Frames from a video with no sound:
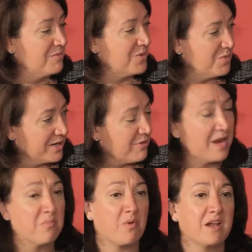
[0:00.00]
But what
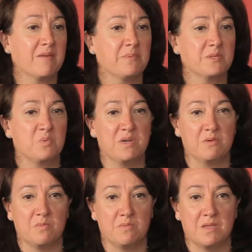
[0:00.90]
Greg brought up is
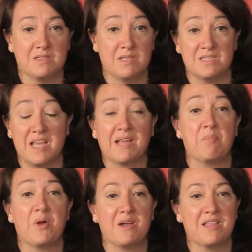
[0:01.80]
the
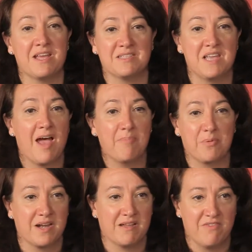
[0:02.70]
second part of that is the
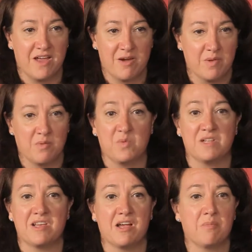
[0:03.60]
operating environment.
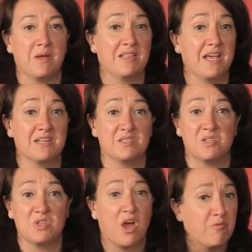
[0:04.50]
We talk about that as
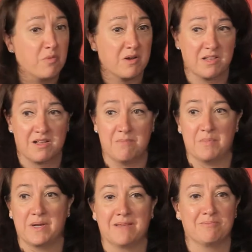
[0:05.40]
the software of the
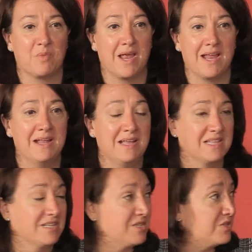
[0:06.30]
company, right?
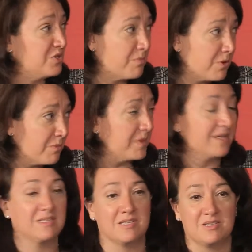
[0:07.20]
This is your
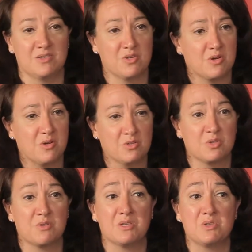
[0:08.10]
purpose. This is your
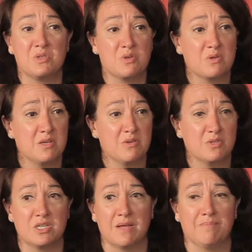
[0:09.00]
culture. This is your
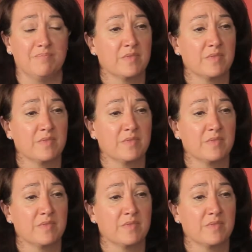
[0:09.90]
leadership.